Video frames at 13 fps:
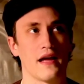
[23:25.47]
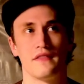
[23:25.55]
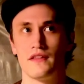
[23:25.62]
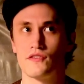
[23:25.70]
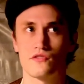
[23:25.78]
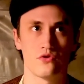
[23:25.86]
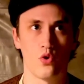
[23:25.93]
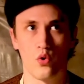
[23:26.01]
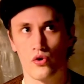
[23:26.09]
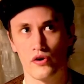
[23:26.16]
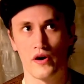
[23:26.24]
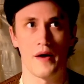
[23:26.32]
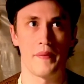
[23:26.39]
this
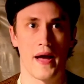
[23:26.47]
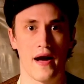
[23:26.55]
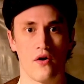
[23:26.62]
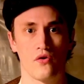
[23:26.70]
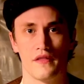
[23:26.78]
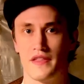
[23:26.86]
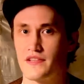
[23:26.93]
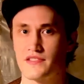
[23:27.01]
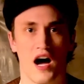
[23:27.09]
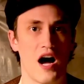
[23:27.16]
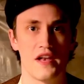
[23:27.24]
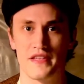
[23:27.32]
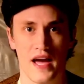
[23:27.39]
lore about this
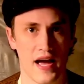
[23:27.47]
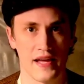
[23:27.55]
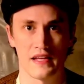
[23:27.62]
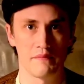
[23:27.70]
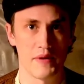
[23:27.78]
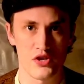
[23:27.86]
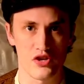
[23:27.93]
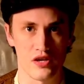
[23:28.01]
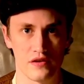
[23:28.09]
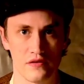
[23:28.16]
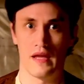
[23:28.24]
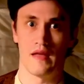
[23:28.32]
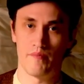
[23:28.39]
undying
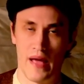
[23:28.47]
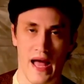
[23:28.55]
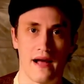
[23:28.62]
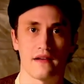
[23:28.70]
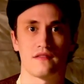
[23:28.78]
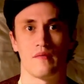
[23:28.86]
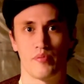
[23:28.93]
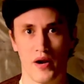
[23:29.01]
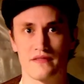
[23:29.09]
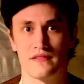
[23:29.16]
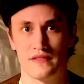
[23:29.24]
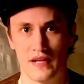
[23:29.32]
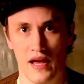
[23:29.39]
mission impacts the
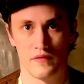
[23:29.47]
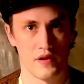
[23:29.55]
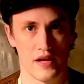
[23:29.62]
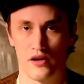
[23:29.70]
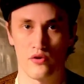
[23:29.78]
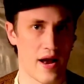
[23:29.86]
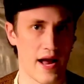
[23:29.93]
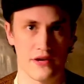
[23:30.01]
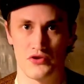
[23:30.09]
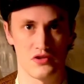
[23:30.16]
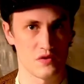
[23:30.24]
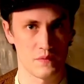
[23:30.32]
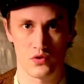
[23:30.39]
present day
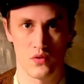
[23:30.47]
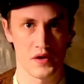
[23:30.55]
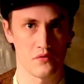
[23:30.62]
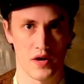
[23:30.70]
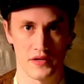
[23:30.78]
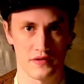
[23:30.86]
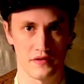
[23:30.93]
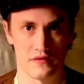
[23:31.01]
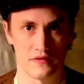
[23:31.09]
interactions between races